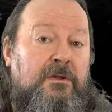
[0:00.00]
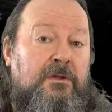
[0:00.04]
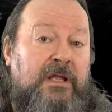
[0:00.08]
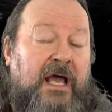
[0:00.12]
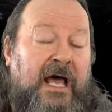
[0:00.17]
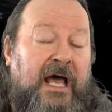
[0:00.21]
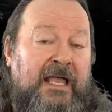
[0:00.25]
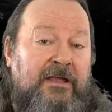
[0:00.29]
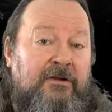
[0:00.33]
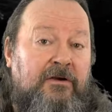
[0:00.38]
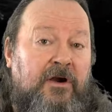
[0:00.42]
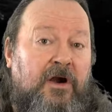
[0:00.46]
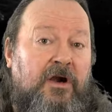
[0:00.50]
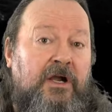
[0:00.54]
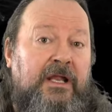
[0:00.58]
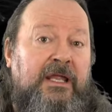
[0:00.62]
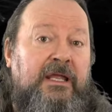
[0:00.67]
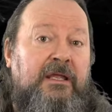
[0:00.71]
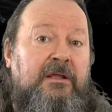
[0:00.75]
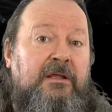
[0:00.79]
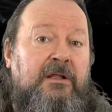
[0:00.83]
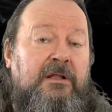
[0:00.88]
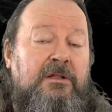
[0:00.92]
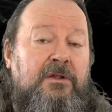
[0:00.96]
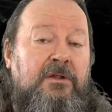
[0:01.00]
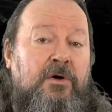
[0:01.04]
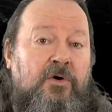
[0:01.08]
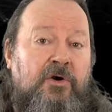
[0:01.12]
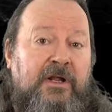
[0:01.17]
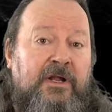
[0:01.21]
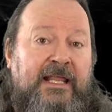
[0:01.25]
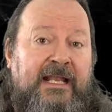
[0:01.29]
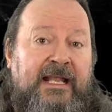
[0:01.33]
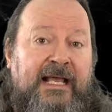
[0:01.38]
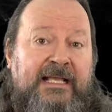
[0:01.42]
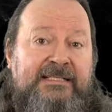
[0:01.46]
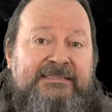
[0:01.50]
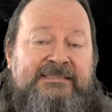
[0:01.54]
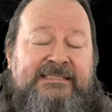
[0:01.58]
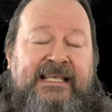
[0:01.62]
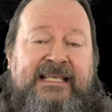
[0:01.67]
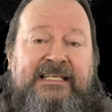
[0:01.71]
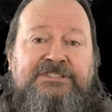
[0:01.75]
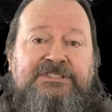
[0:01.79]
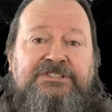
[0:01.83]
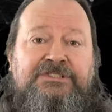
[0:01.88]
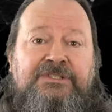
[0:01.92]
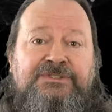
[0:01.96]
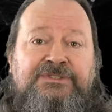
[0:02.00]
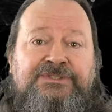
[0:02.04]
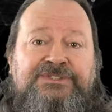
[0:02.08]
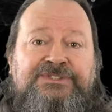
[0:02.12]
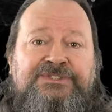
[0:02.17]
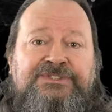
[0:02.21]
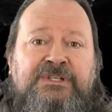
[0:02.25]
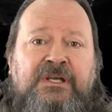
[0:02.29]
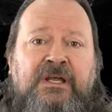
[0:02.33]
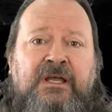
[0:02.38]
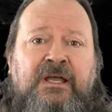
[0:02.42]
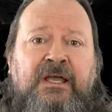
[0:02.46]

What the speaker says: Hierarchical organizations